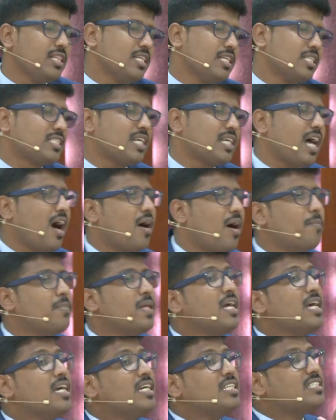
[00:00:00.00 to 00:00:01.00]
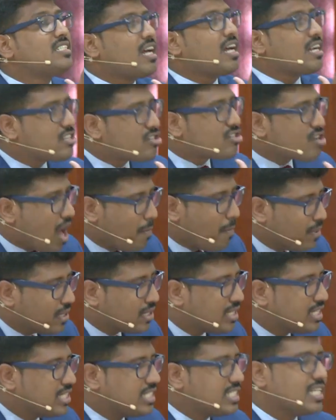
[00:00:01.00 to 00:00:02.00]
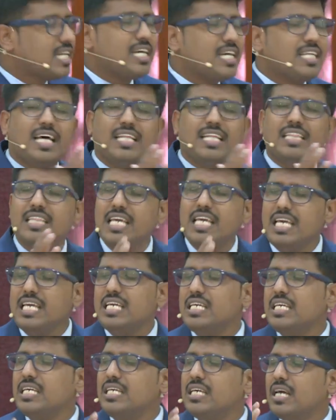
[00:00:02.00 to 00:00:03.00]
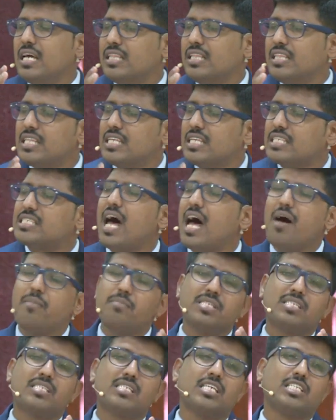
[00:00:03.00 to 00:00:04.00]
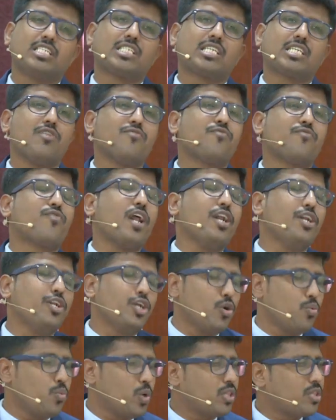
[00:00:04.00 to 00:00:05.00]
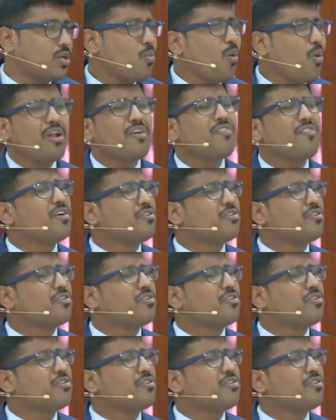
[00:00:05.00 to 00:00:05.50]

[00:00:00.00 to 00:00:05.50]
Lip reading: the psalm is the troubles that the psalmist is confronted with. What are the